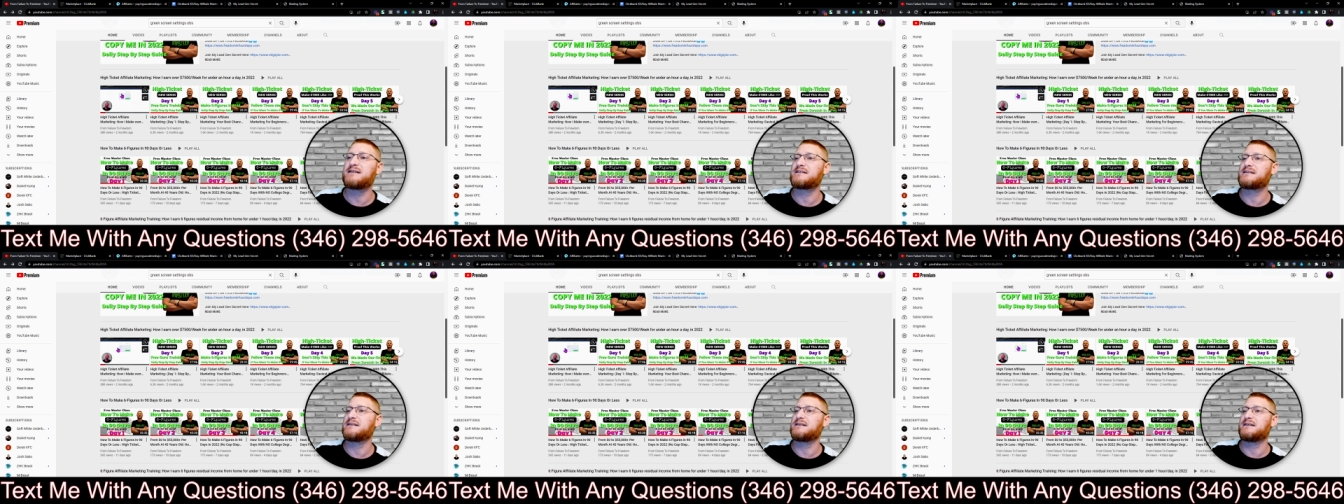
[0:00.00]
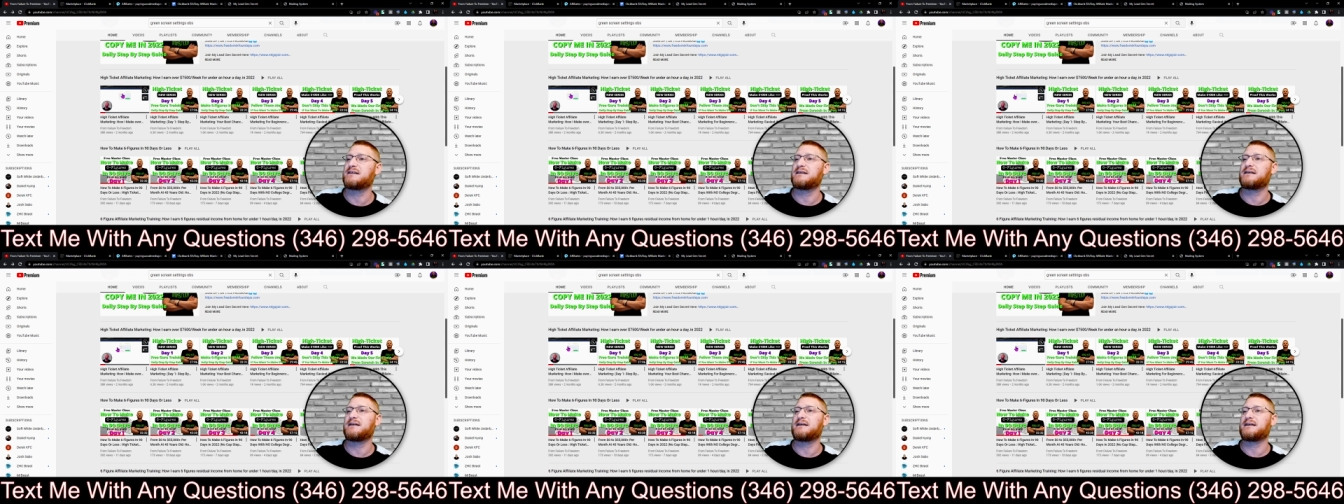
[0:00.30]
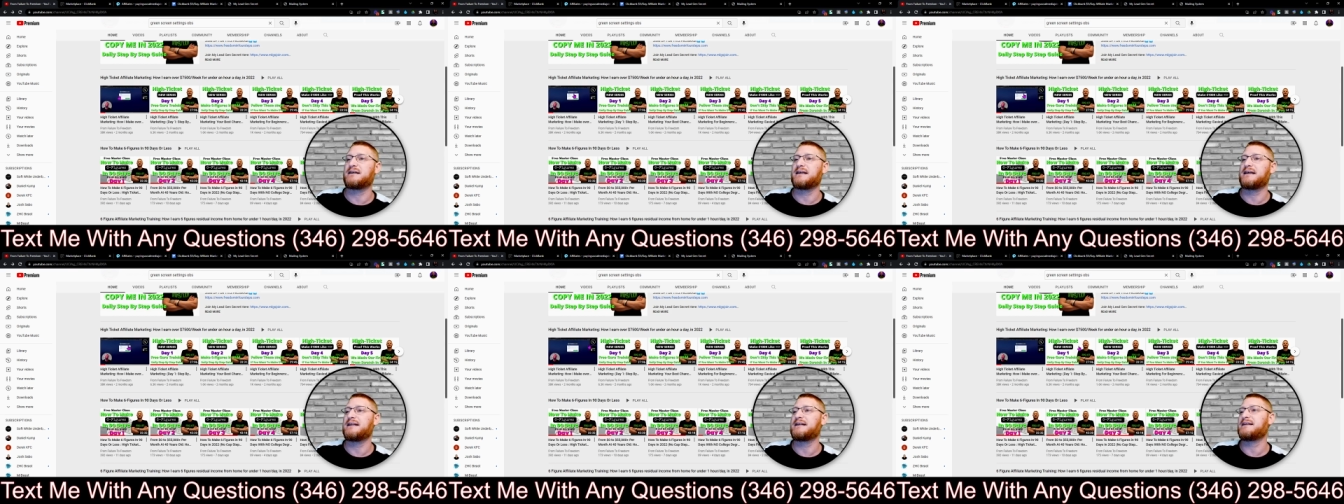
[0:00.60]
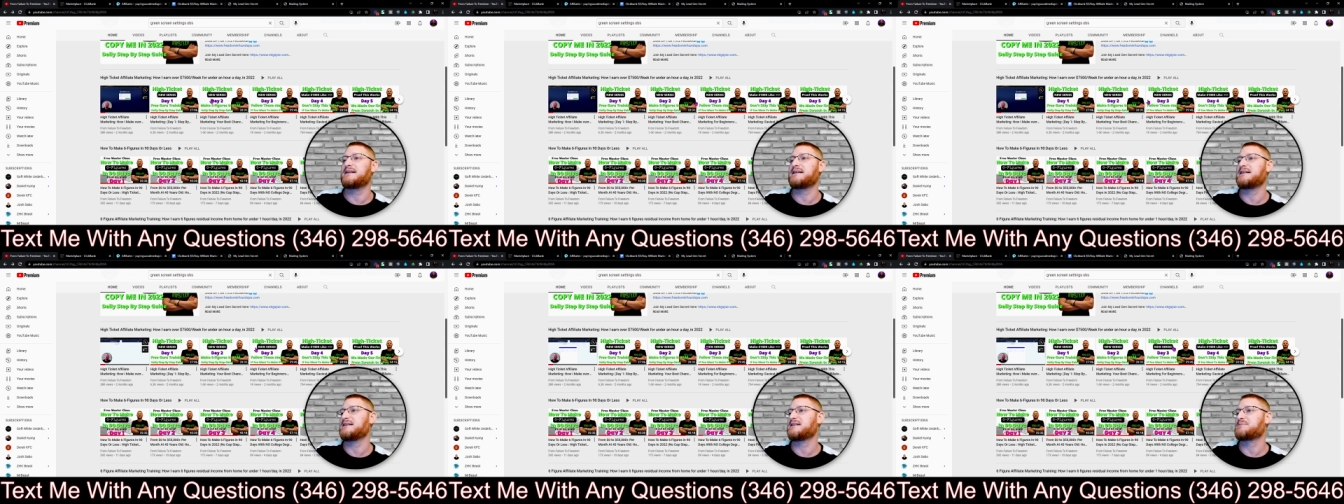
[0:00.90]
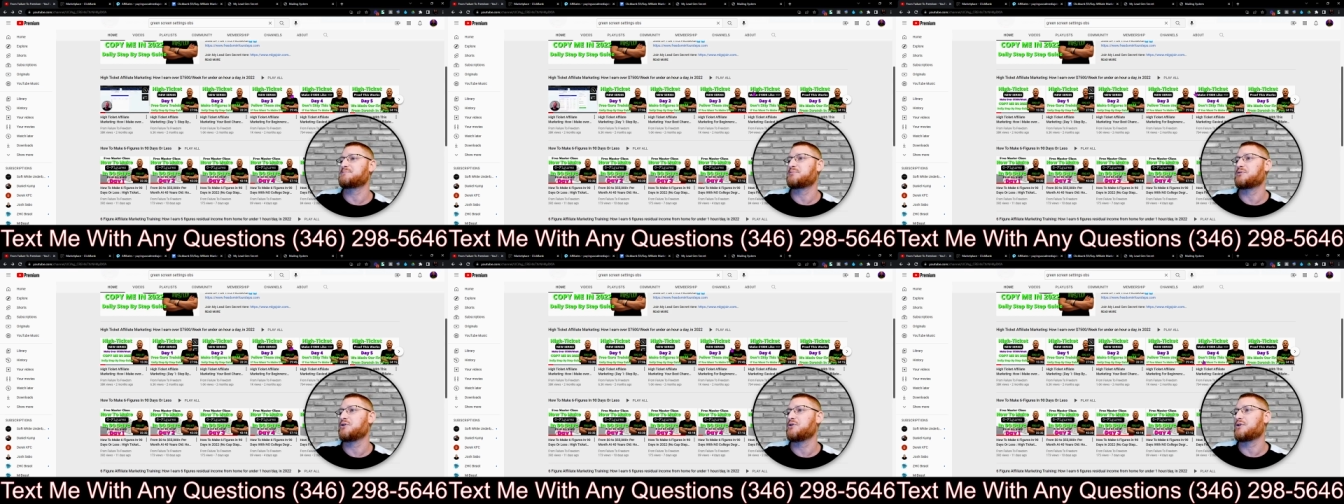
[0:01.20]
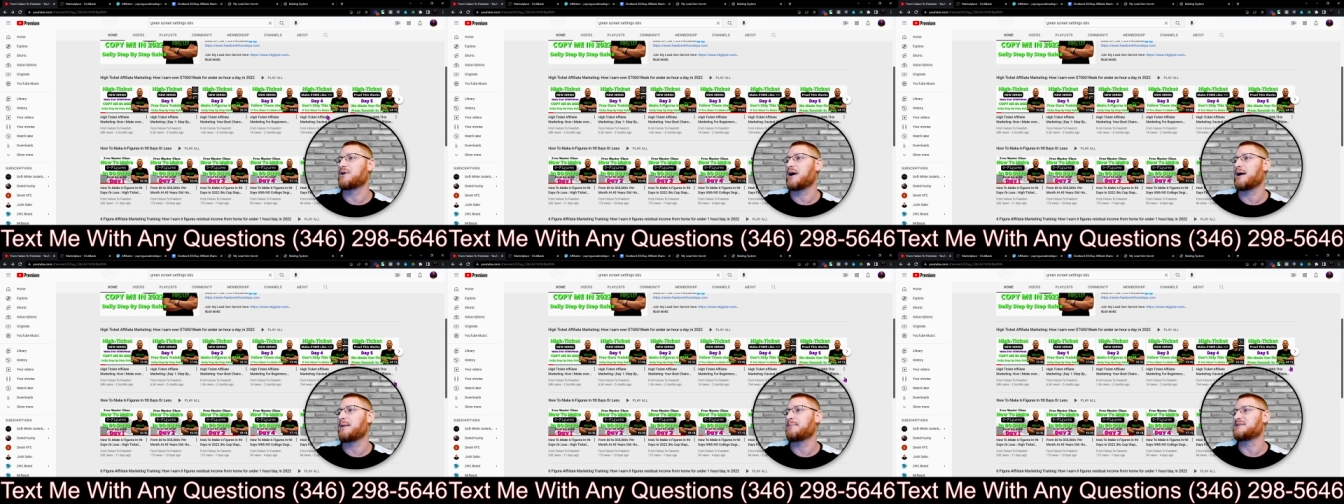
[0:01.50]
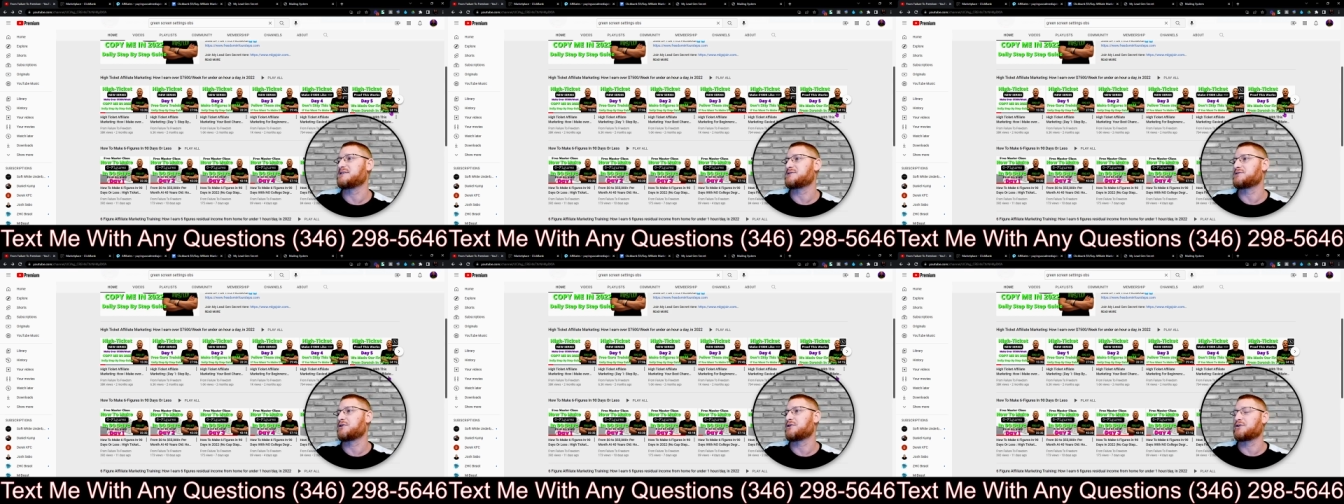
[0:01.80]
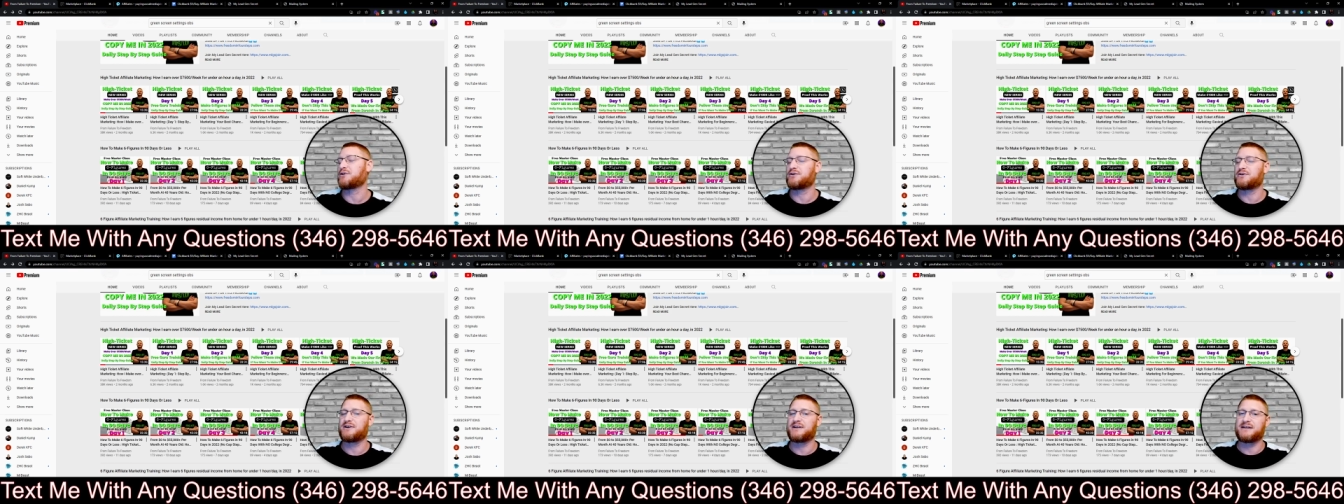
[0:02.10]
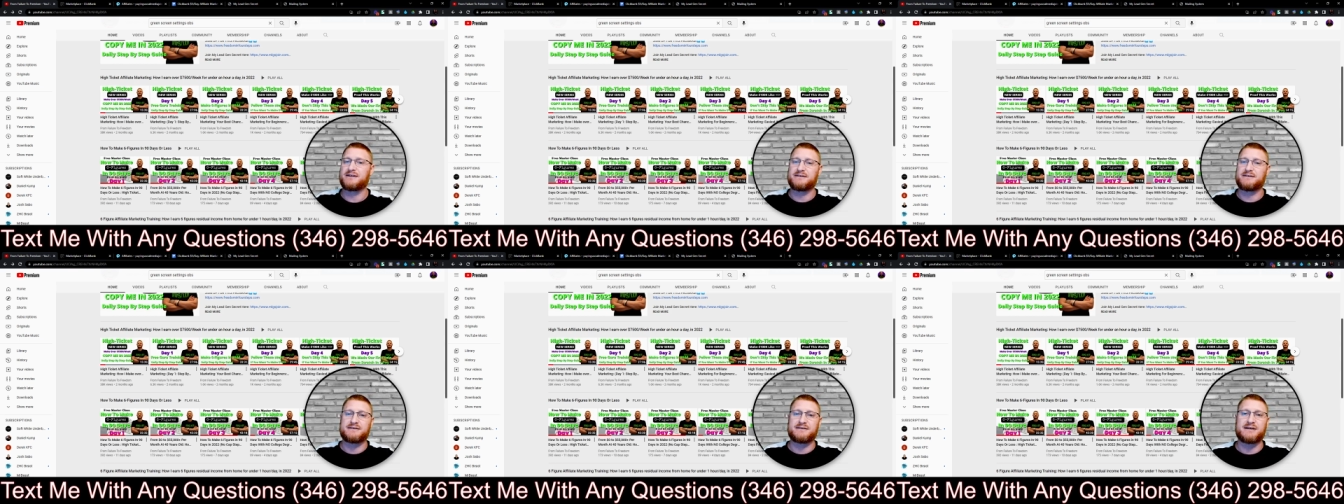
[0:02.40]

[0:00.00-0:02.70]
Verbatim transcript: to get into this program and start earning